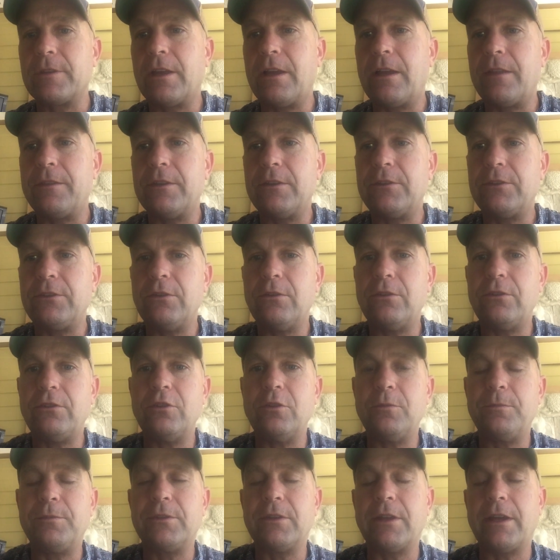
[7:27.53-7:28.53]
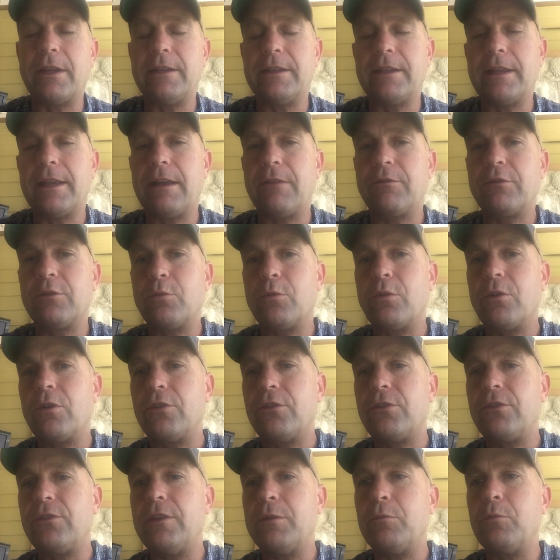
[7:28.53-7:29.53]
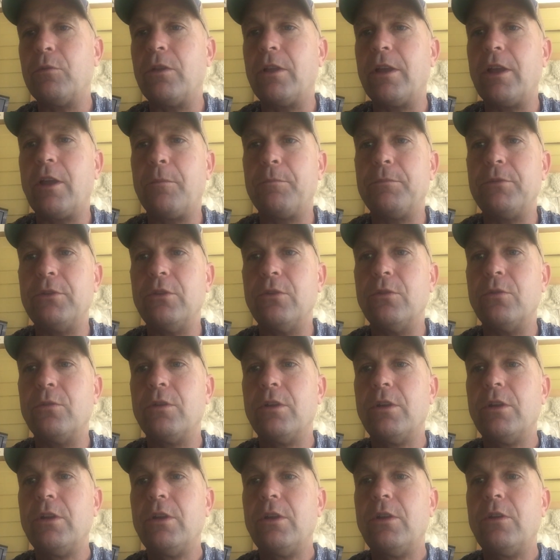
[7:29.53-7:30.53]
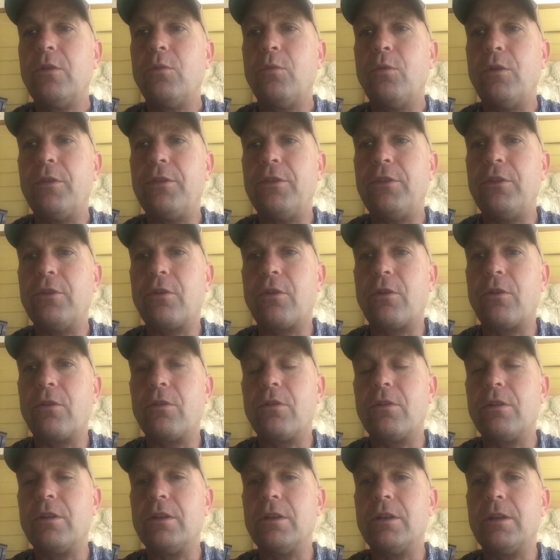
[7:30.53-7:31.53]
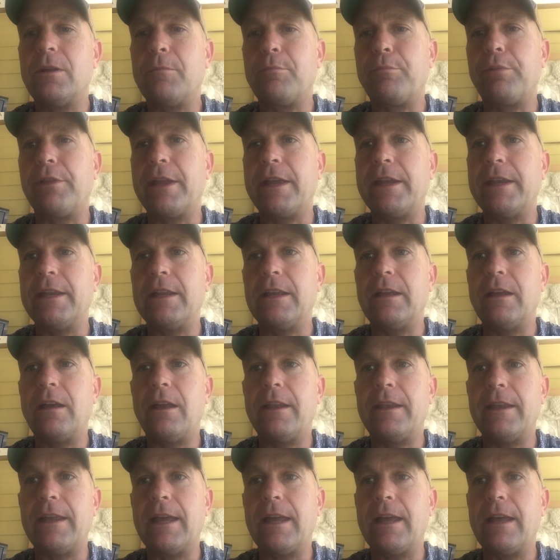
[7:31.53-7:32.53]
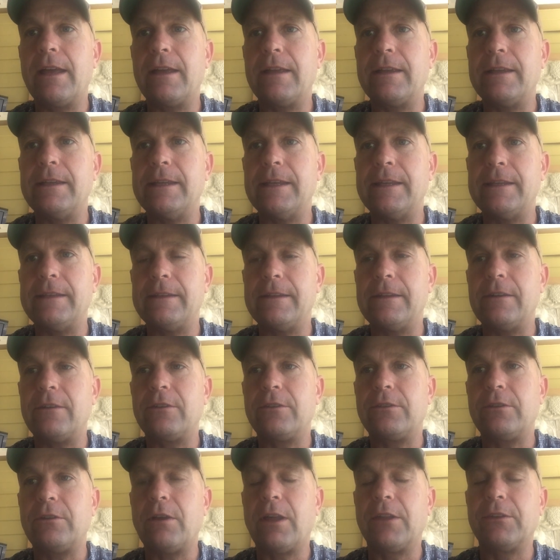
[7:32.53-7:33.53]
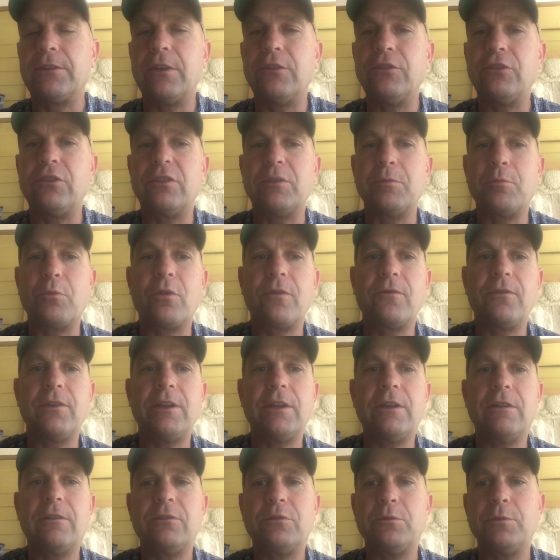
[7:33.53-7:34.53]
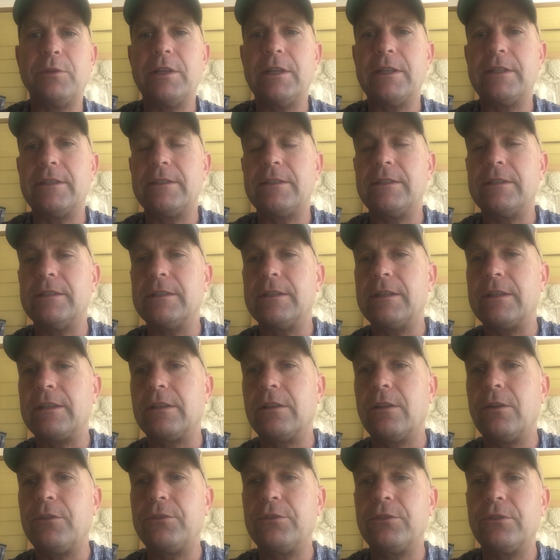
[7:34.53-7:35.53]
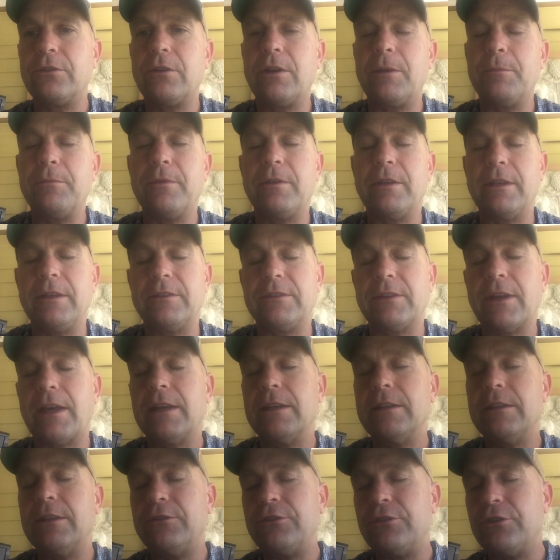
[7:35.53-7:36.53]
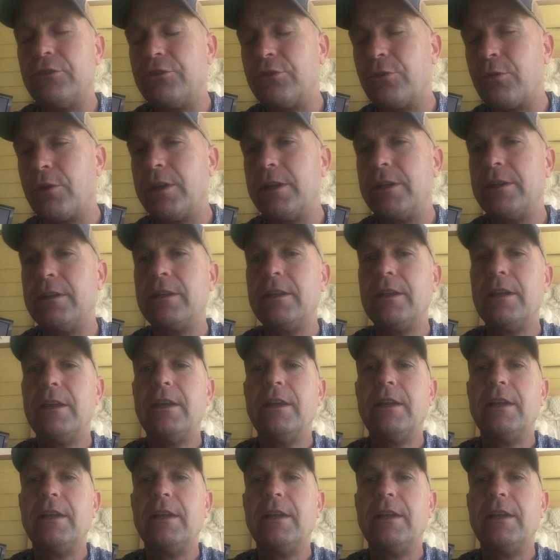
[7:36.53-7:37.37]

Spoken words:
on this YouTube site afterwards that will help you with your planning on getting there. So I'll send you some more videos as we get closer. I'm excited that you're joining